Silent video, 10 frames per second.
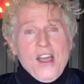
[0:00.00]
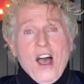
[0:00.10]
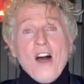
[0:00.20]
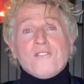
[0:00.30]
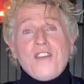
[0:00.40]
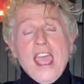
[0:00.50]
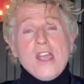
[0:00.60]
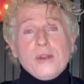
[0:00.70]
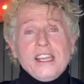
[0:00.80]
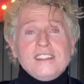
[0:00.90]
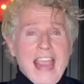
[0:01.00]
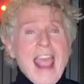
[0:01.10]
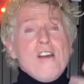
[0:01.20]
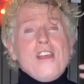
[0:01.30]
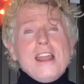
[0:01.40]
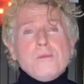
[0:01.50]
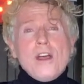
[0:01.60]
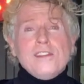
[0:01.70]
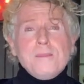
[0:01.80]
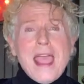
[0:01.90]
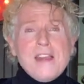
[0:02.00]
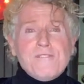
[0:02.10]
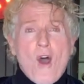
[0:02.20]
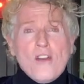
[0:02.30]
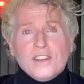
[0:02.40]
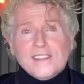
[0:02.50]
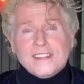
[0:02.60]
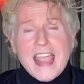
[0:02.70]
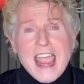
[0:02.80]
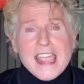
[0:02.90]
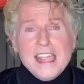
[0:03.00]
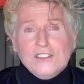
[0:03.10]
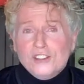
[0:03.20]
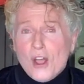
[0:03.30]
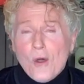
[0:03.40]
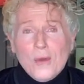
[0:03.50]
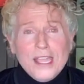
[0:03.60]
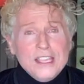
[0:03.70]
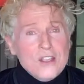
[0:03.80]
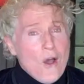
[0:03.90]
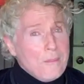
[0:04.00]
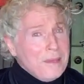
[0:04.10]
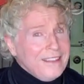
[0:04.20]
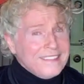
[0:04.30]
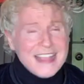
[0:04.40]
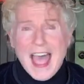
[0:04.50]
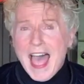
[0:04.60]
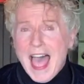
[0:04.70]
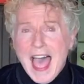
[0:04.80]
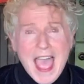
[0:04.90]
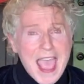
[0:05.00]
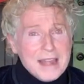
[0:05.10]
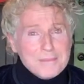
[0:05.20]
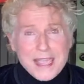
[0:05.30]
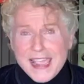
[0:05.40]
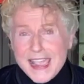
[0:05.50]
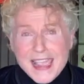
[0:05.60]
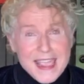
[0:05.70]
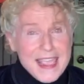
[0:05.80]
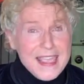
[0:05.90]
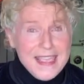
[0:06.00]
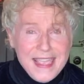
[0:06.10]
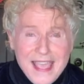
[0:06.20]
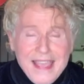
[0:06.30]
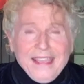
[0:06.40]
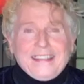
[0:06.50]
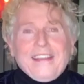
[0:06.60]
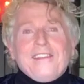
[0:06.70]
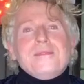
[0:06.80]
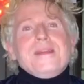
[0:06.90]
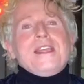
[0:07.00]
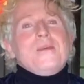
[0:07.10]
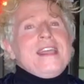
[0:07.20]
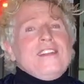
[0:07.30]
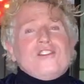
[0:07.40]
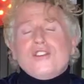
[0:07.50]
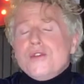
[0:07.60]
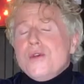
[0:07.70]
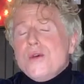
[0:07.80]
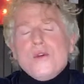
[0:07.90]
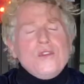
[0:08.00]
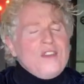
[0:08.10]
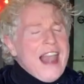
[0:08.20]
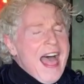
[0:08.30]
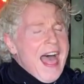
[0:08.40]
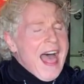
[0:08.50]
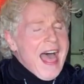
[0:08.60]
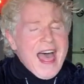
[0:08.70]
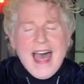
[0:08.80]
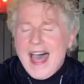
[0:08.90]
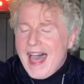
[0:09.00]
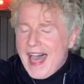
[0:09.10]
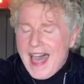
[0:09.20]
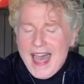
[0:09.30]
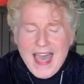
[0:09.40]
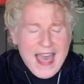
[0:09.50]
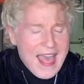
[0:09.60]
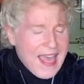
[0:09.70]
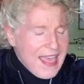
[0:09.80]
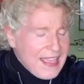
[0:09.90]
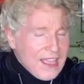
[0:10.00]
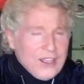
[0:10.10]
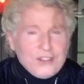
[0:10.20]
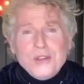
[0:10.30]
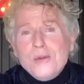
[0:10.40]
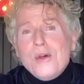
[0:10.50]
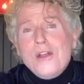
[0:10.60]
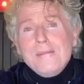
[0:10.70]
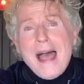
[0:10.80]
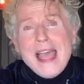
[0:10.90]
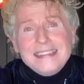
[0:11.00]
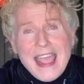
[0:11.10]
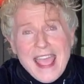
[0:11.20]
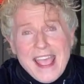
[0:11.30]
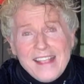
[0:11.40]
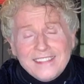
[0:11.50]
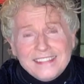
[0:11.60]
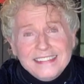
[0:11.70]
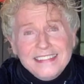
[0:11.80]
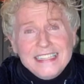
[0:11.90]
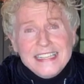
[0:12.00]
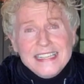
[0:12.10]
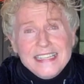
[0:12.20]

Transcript: a fairy tale that was made for the stage. Knowing you're beside me gives me wings to fly. You were my destiny.